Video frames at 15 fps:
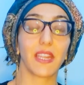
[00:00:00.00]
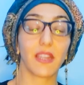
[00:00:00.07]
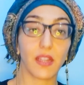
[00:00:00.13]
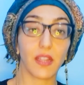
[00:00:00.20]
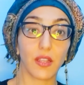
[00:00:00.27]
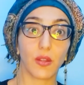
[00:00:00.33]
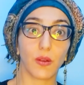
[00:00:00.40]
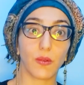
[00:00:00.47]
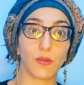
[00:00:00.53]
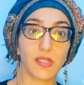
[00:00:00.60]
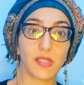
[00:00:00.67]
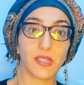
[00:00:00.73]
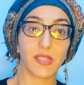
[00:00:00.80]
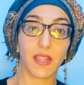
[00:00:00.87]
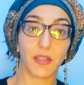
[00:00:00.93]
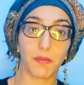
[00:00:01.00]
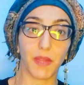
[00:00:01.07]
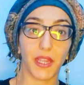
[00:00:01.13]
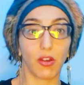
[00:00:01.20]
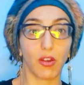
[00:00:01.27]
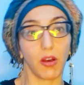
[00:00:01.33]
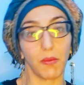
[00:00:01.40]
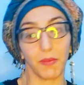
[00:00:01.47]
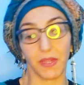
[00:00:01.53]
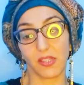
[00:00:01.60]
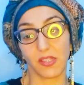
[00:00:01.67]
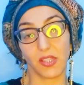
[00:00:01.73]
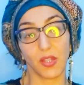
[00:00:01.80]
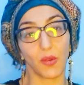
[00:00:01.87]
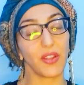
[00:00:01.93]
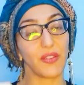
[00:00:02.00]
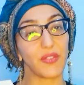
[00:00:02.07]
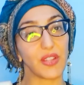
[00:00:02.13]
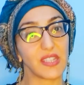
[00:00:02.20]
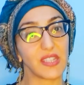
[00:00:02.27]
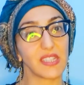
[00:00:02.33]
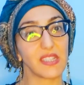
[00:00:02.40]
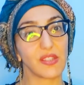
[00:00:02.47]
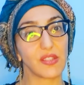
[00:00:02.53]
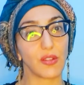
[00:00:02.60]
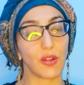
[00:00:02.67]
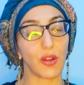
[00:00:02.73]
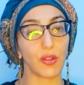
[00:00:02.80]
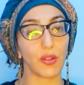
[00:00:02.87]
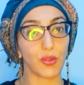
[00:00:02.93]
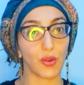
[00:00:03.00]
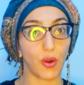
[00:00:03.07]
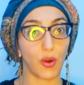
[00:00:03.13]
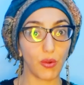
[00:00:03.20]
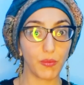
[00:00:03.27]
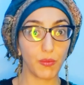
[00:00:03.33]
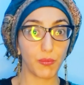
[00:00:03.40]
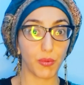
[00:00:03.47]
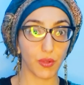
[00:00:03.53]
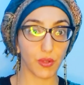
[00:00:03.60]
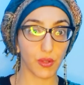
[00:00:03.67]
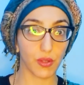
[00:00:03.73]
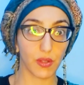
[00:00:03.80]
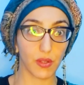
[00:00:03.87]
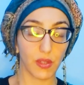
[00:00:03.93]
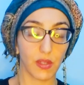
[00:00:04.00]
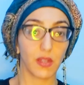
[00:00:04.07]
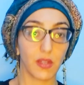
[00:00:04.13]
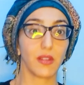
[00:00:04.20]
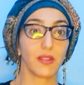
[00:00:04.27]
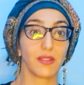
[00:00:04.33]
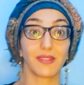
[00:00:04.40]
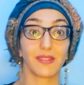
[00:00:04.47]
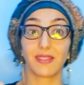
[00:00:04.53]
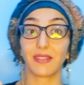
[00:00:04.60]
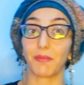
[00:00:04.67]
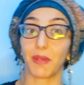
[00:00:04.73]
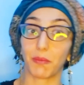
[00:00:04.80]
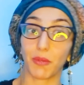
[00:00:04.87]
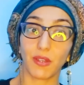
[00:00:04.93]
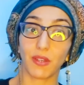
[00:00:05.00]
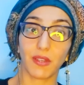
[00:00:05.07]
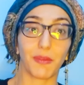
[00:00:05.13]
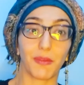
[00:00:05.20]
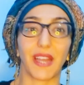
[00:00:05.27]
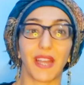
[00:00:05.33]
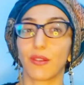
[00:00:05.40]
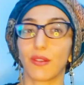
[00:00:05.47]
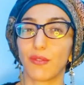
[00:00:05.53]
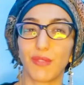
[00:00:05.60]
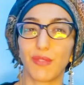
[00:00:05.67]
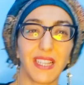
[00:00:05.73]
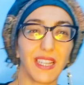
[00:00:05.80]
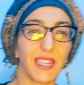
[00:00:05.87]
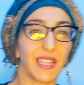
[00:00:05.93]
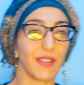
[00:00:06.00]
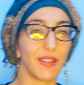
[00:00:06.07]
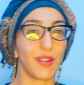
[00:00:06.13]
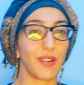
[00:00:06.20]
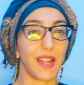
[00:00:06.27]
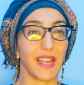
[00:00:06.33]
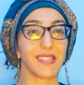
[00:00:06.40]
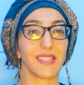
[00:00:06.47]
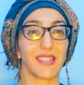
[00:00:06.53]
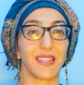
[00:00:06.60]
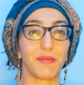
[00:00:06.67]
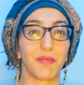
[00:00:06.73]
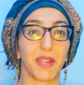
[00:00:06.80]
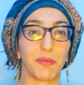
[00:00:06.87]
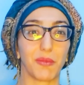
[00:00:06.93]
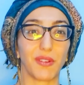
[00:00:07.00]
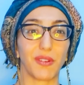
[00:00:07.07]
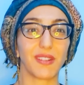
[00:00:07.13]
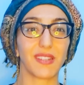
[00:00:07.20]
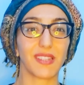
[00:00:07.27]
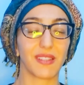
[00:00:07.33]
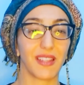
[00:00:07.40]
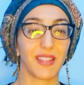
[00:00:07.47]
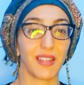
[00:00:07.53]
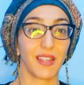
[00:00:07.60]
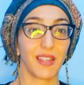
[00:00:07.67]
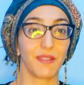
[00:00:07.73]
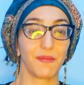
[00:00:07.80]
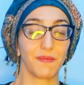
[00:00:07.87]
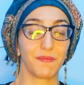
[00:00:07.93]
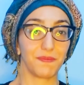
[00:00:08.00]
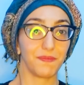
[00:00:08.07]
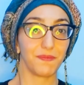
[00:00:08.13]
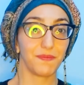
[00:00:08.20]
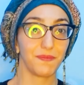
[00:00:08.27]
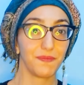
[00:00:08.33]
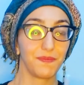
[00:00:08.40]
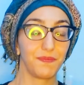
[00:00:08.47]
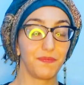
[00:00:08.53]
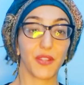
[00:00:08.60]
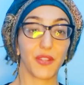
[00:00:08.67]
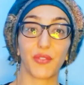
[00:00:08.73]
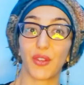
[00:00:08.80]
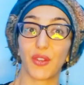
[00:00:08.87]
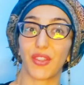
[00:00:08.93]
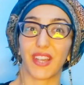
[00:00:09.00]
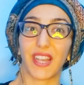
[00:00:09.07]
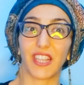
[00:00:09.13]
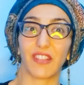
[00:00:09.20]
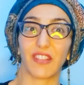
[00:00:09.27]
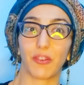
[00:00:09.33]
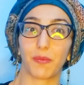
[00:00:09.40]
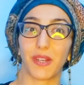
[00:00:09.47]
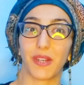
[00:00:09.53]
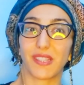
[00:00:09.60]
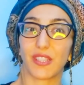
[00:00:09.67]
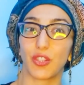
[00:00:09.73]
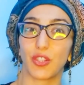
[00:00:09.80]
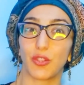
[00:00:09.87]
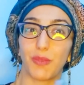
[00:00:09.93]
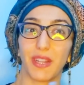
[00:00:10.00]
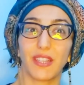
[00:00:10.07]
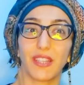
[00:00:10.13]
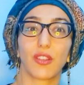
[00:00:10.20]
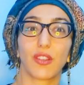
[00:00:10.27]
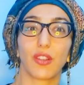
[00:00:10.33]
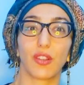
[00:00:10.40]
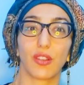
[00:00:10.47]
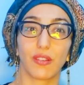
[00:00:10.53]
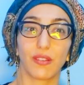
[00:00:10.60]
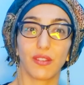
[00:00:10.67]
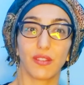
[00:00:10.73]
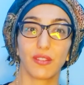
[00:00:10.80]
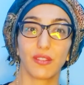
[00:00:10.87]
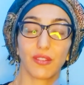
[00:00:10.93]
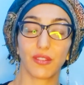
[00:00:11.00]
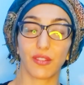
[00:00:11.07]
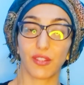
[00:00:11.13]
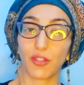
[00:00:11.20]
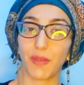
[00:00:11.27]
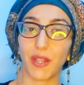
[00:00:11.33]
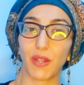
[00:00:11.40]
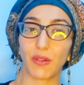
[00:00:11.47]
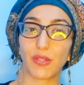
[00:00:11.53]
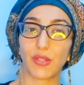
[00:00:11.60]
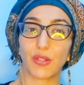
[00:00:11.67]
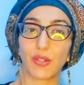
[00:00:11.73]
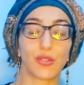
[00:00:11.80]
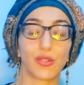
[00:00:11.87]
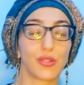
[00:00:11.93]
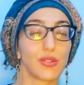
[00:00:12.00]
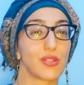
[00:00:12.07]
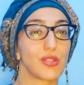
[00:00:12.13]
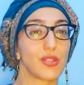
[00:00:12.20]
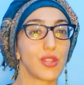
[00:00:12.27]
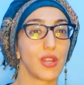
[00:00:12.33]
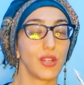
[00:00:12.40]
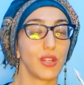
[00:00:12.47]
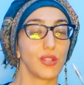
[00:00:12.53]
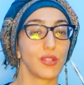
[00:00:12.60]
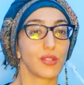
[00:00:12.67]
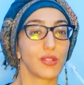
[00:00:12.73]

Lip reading: take notes and make comments. So if this is not your own book, this is my book. I don't really write in my books. If you're that kind of a person, you might also choose